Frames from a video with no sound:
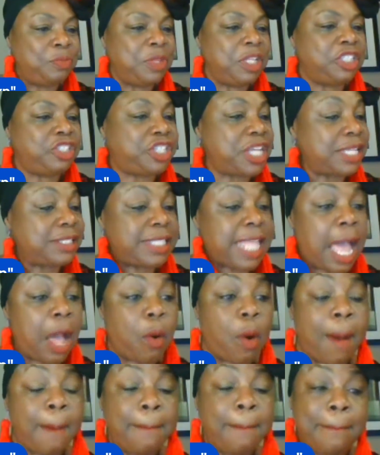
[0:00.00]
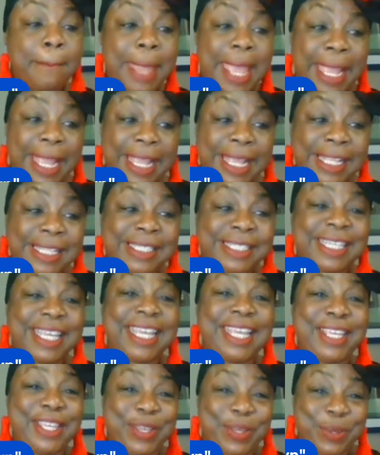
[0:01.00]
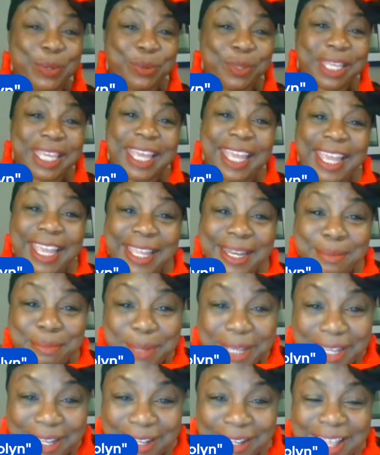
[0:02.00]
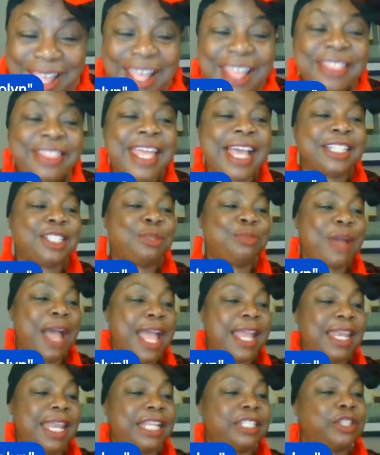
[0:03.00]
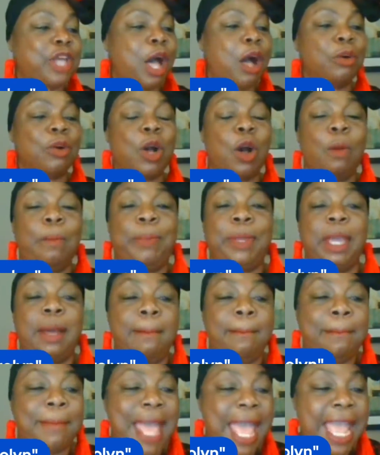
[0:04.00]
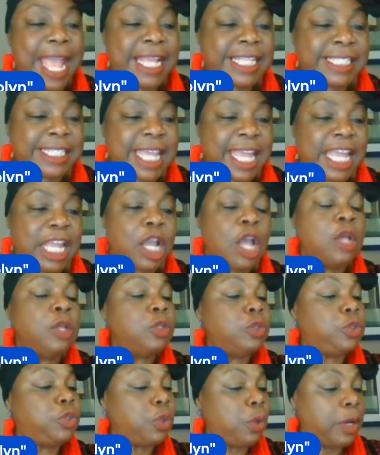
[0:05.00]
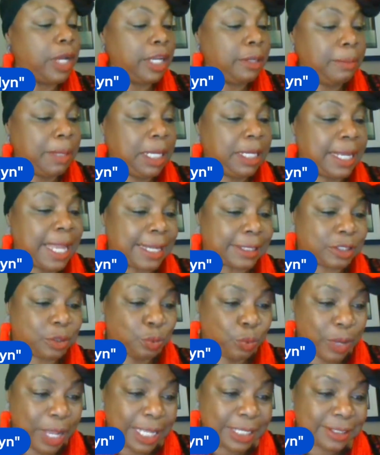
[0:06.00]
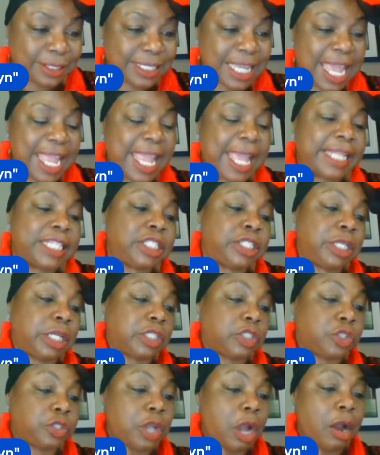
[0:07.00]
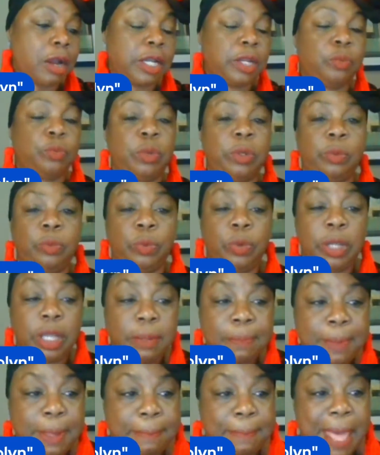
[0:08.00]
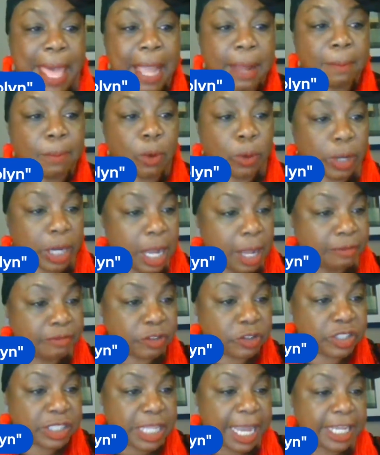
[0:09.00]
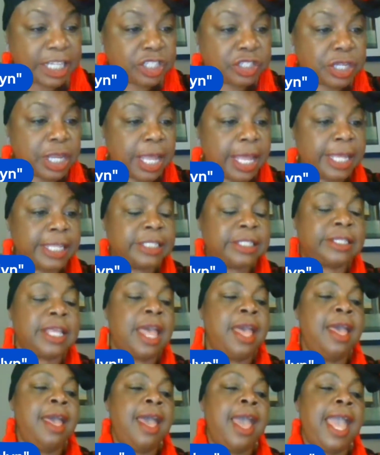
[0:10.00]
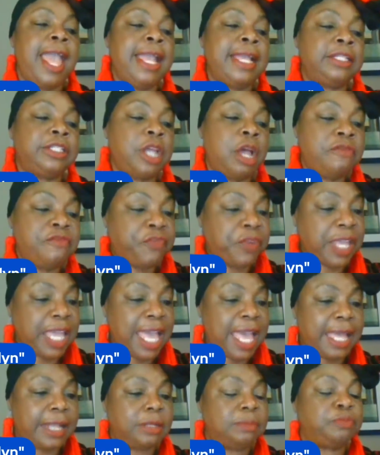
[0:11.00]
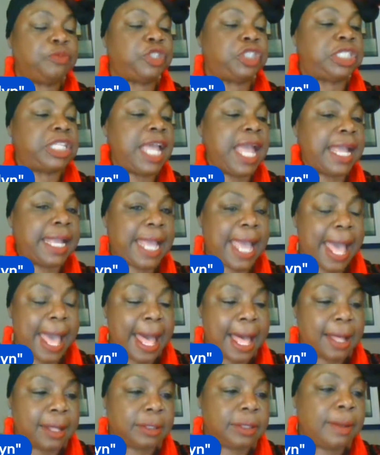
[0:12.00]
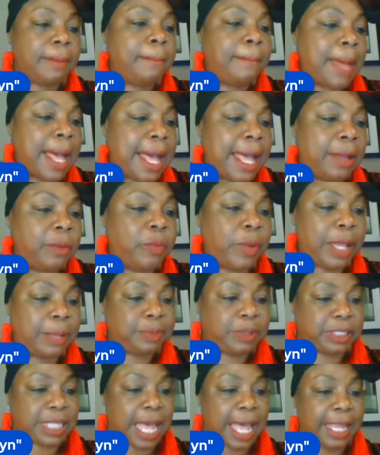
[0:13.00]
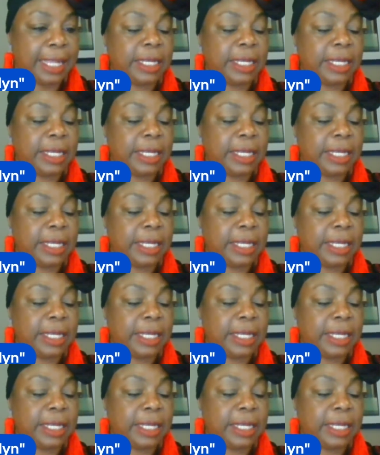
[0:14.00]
just how amazing you can be. That's right. Let's all go be amazing. Join me next Wednesday at 6:30. We will be back more conversations. And don't forget, check out my website